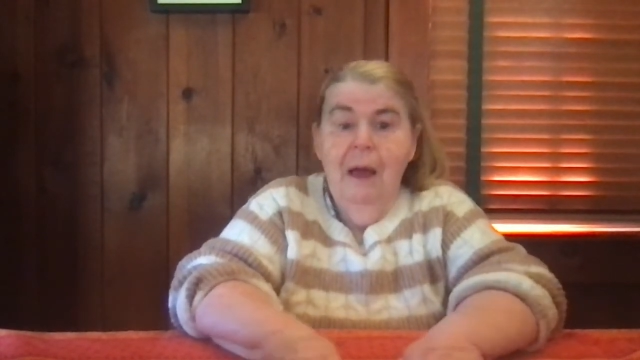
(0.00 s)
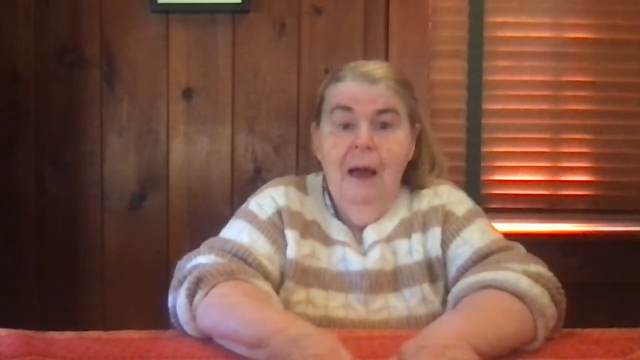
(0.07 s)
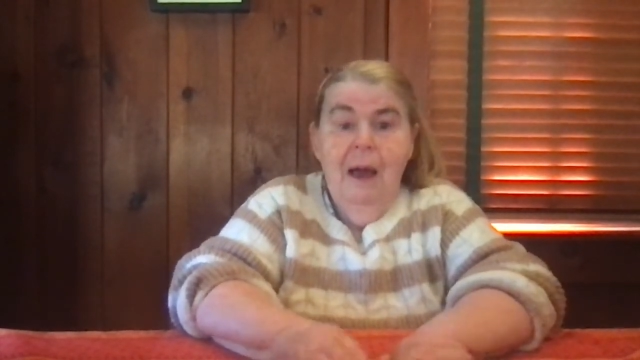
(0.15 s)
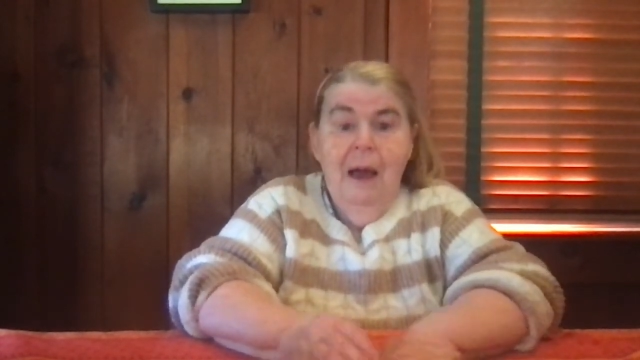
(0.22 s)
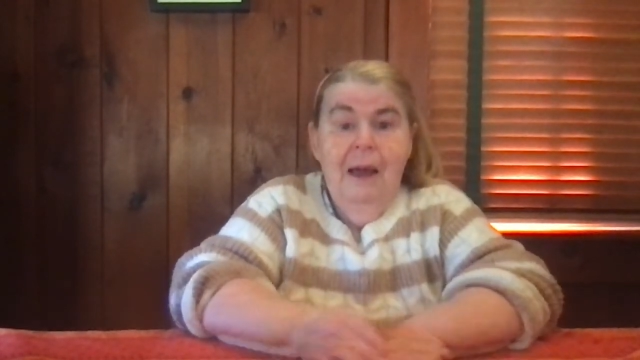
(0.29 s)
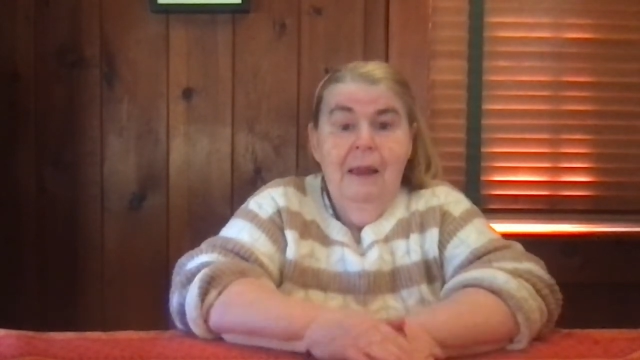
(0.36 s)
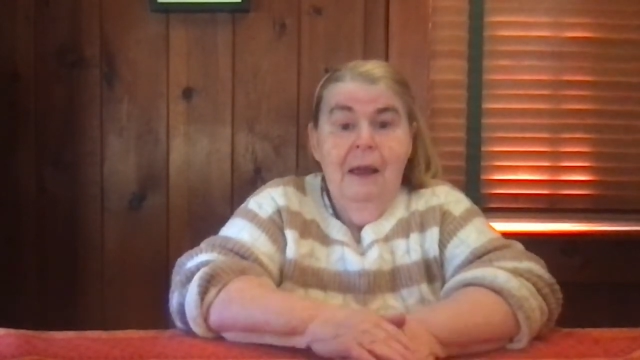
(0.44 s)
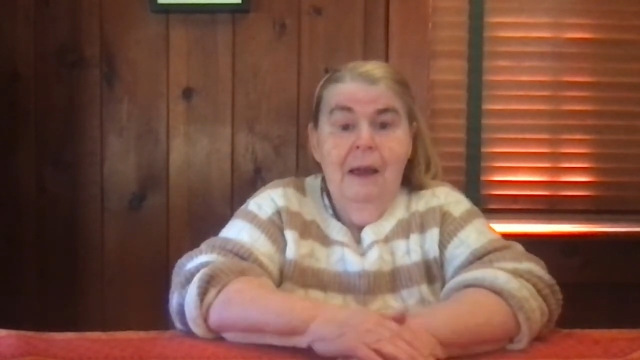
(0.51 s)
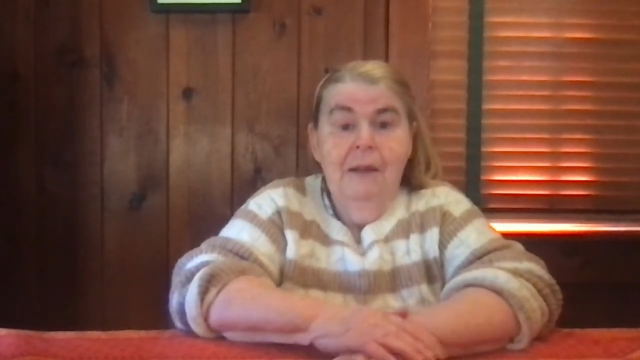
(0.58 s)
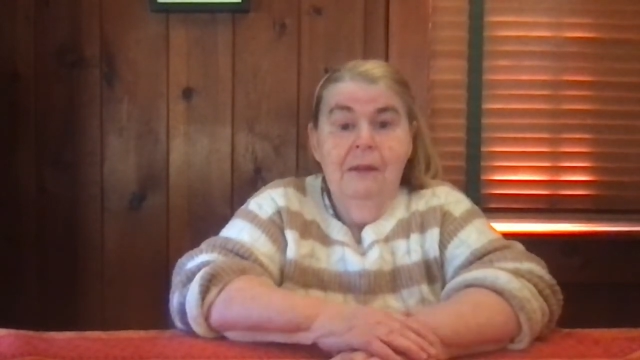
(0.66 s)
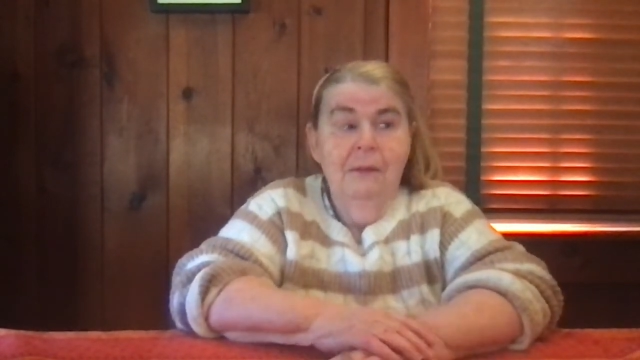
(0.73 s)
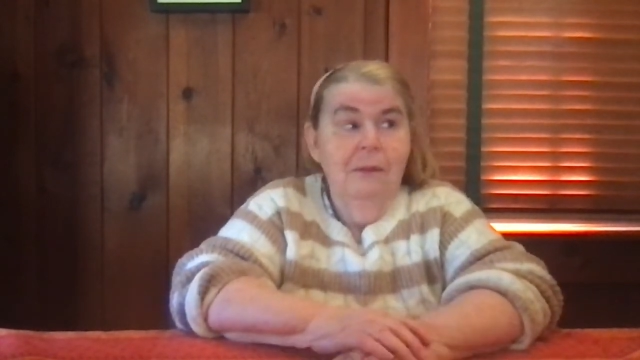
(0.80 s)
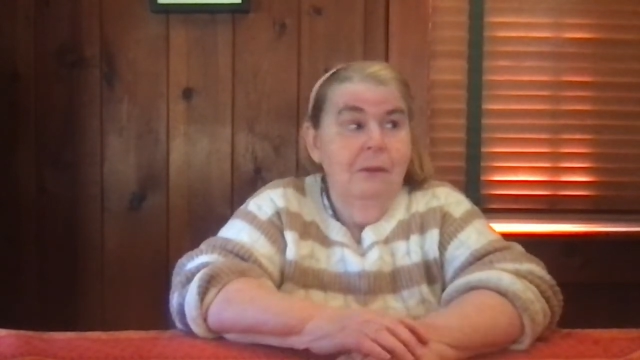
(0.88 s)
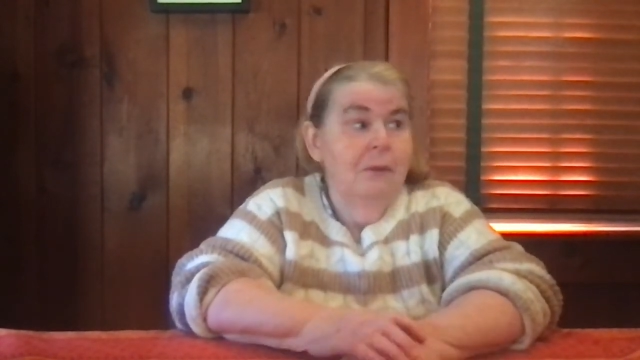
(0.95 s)
I like
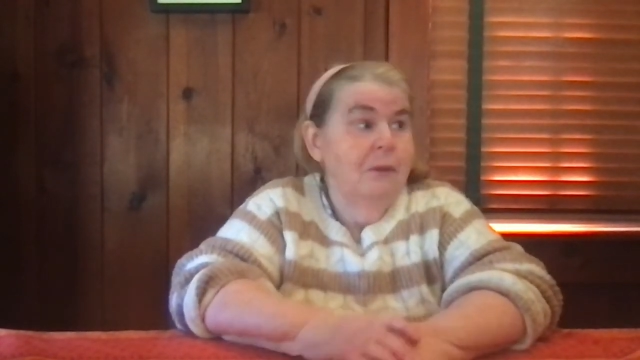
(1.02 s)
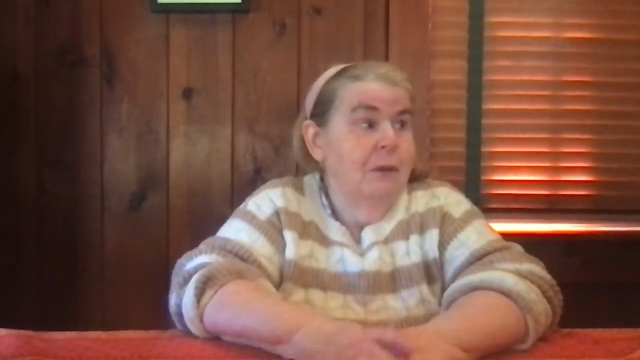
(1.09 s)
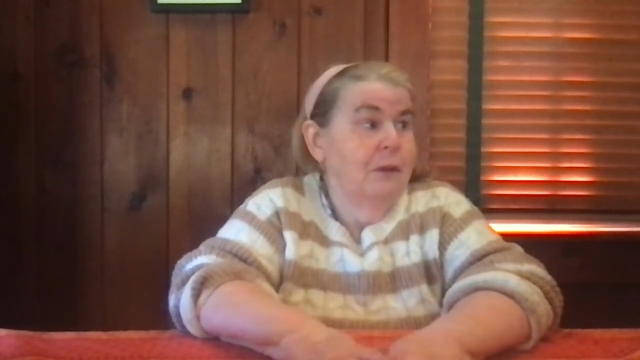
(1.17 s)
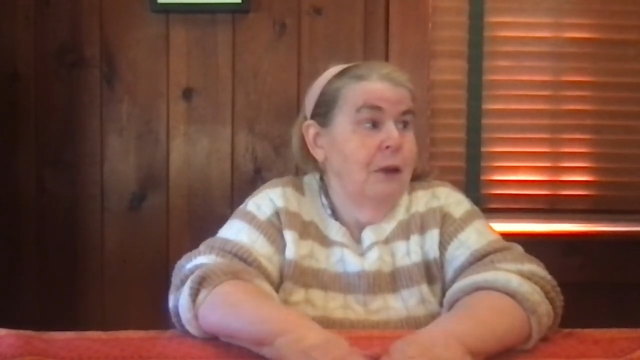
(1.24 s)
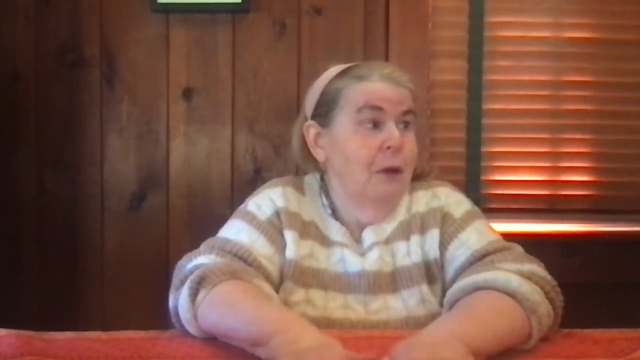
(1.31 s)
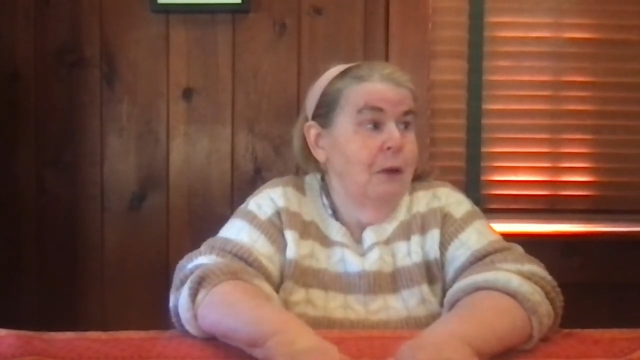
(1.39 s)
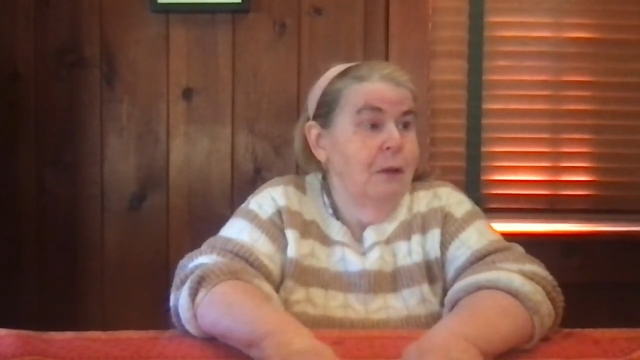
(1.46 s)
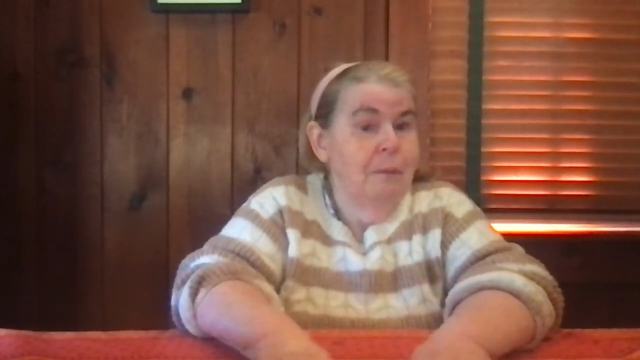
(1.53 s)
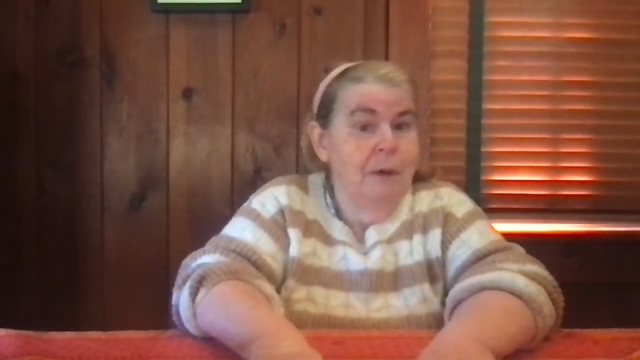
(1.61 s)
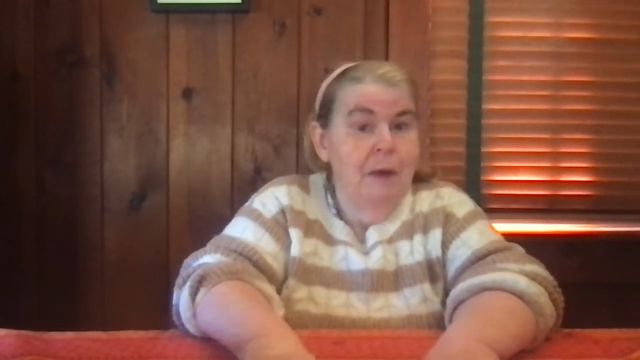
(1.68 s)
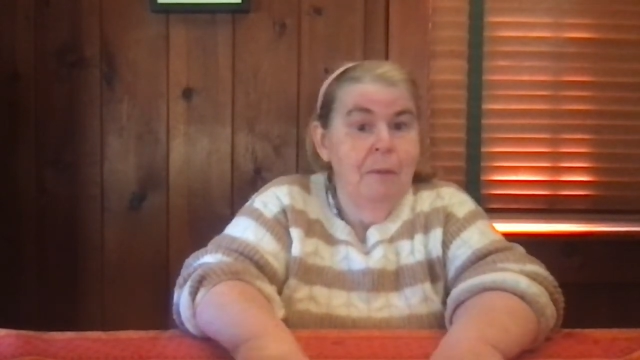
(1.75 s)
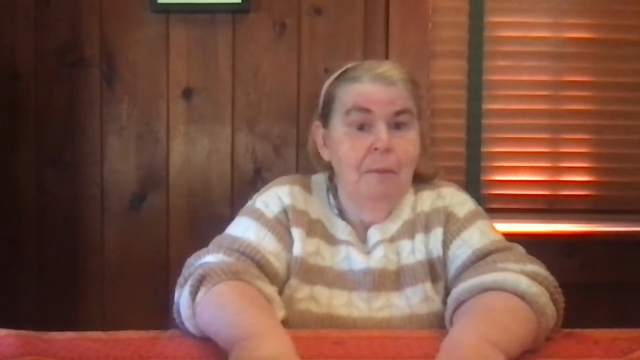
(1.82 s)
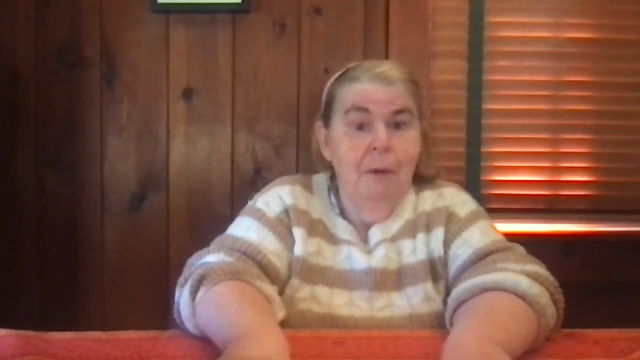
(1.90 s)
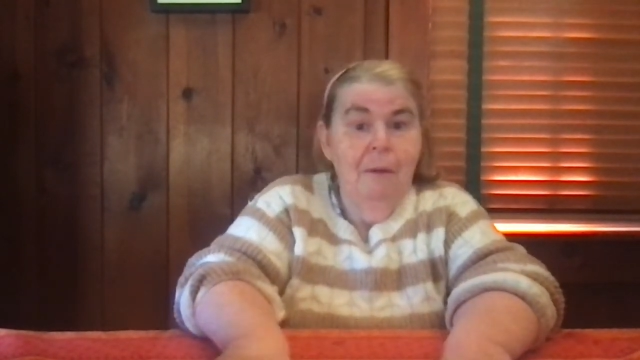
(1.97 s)
to tell the
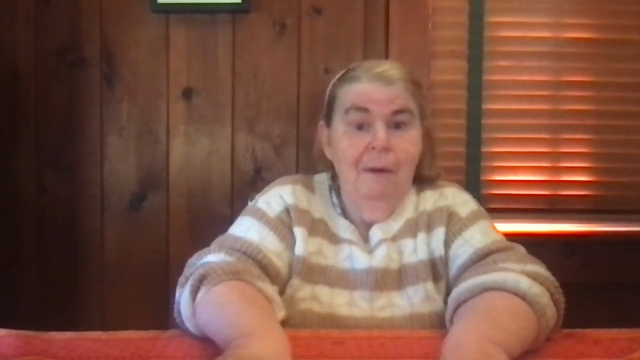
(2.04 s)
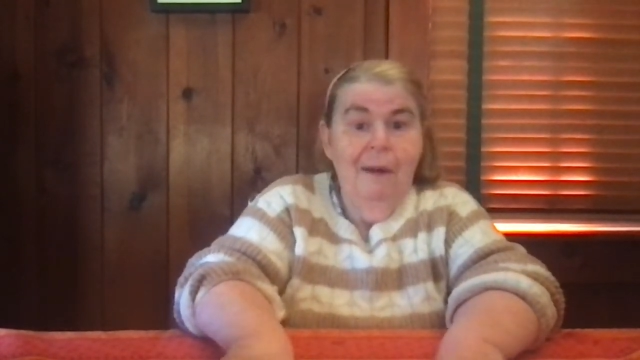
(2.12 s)
people